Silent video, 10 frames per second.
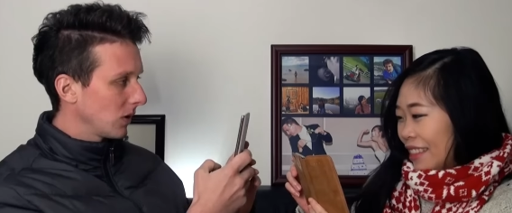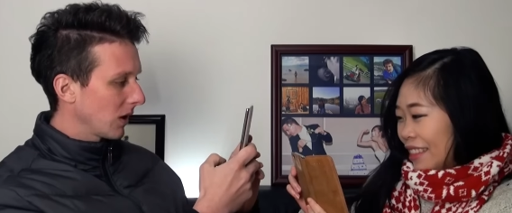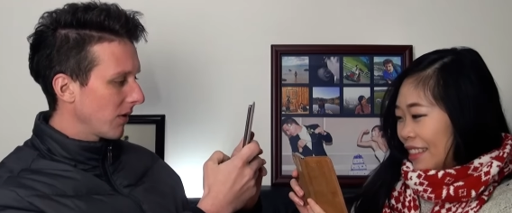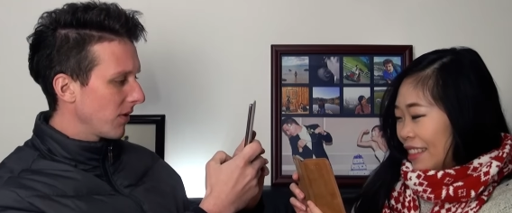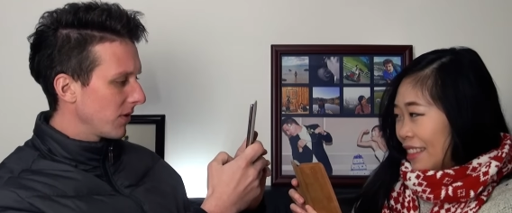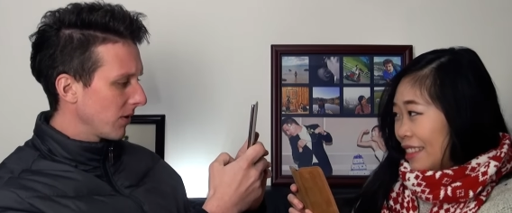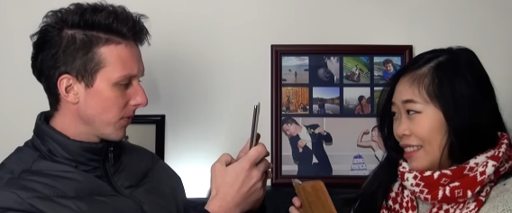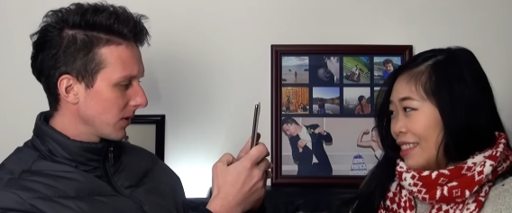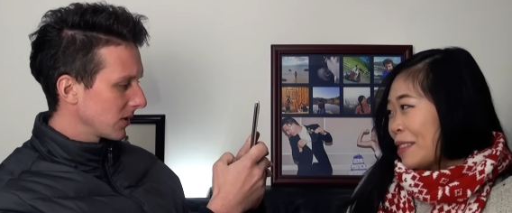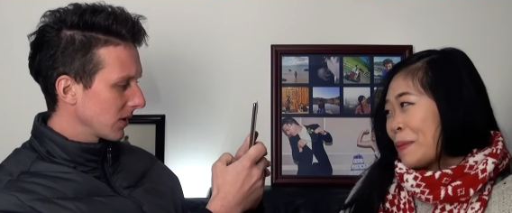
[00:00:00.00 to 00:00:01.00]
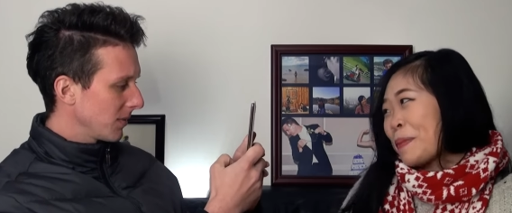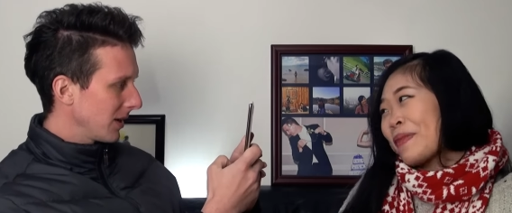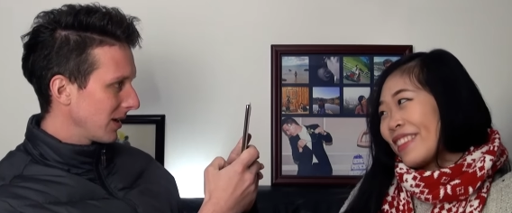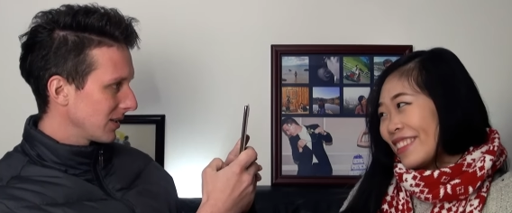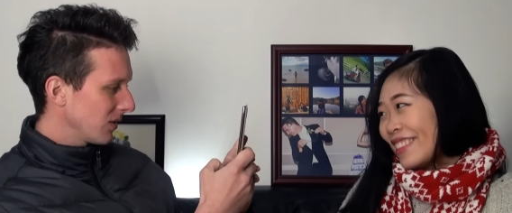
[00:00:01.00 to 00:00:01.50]
Speaker 1: Okay, Vivi, you're first. Give me
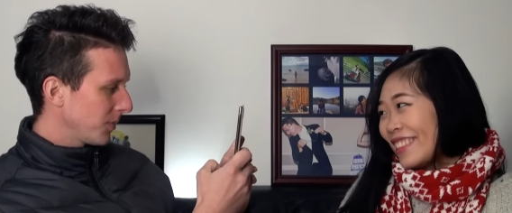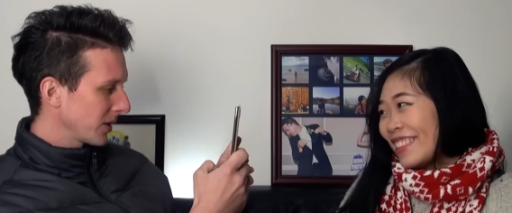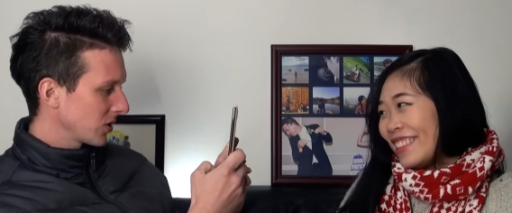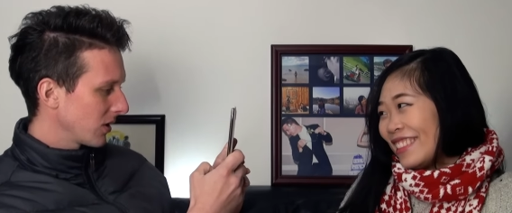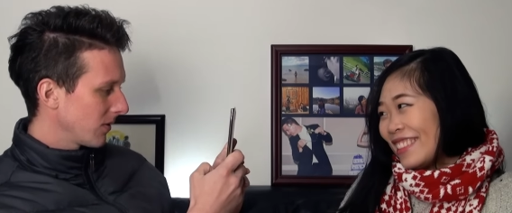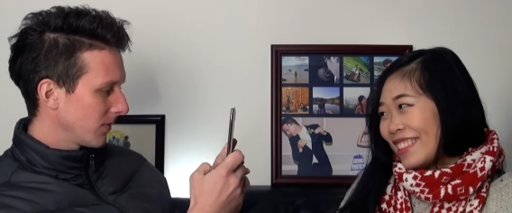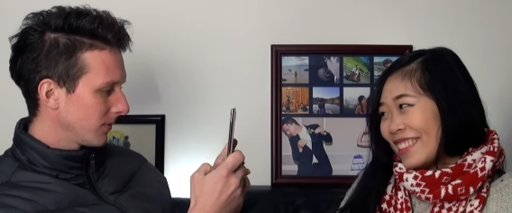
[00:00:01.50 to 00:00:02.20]
a nice little picture.